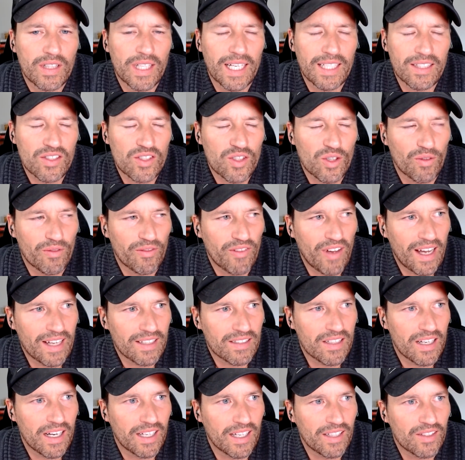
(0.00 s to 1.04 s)
That's so
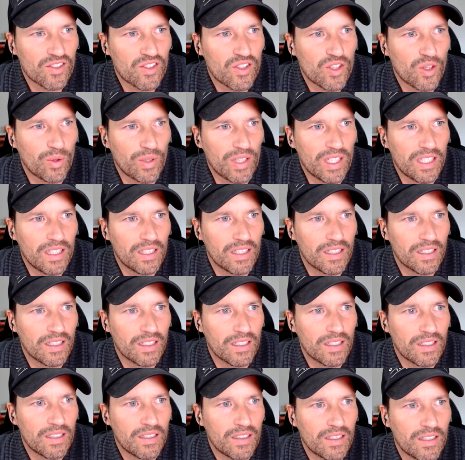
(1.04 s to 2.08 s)
fascinating. So
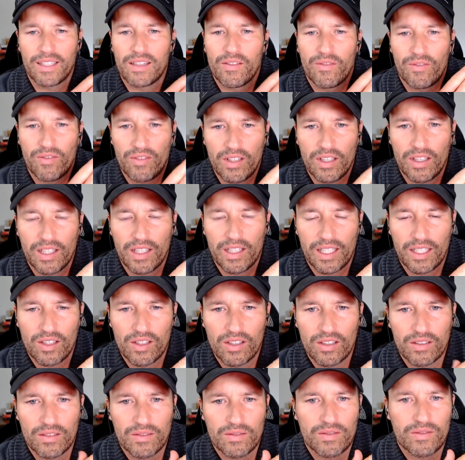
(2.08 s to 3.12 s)
in the feeling
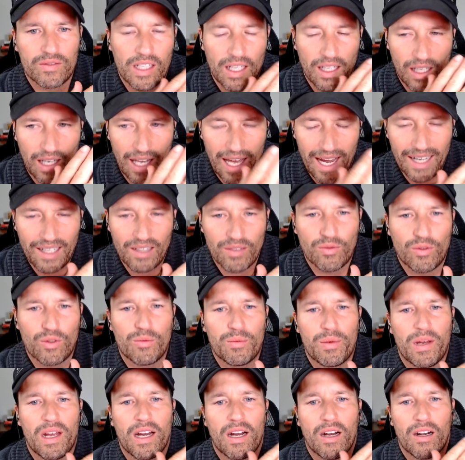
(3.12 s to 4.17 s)
of lack of
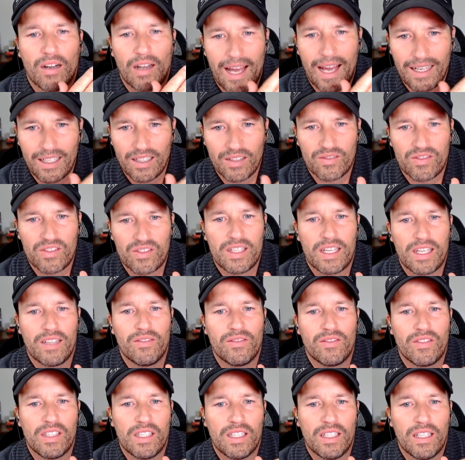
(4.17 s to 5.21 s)
repair, lack of
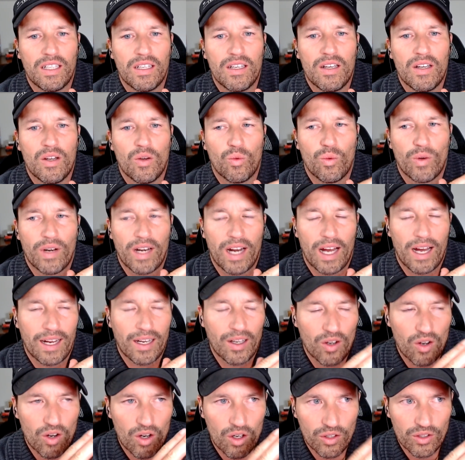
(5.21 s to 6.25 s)
safety, when
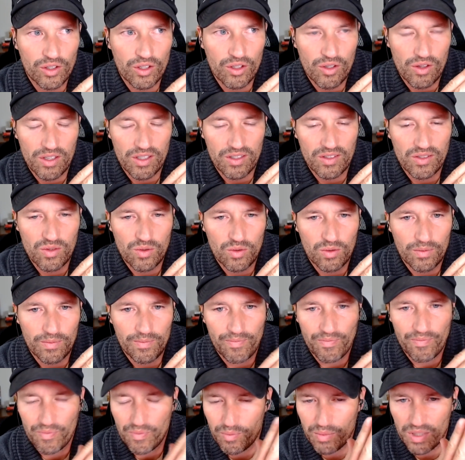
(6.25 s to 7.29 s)
I alter this
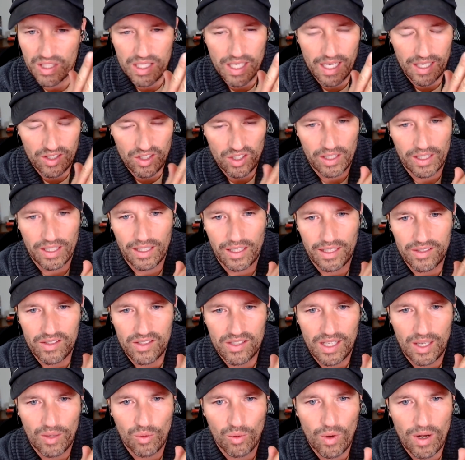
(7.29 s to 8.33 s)
potentially, let's
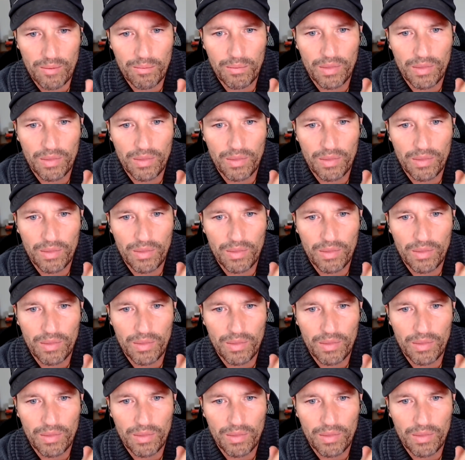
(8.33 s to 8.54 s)
say one